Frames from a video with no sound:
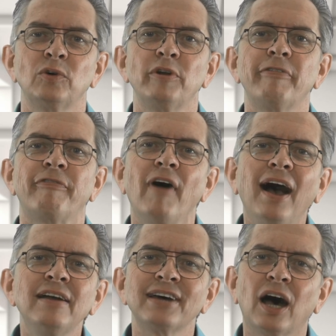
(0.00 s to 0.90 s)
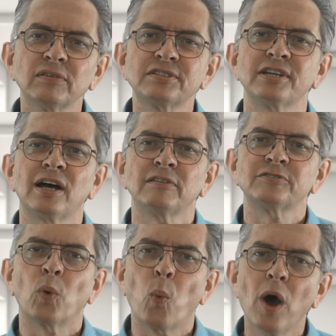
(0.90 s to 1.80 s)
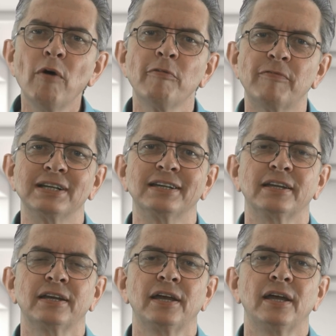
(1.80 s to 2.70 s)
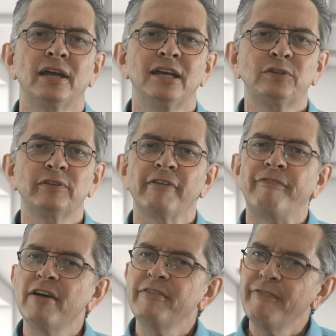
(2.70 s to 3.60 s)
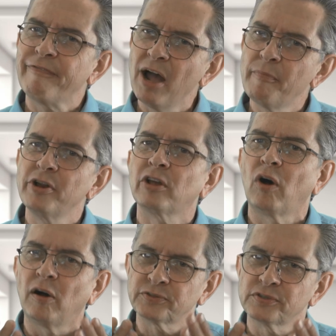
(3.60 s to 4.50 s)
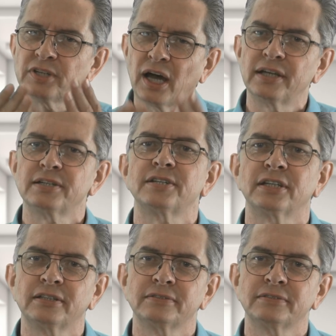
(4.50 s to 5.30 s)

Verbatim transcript: we find ourselves woven into the very fabric of society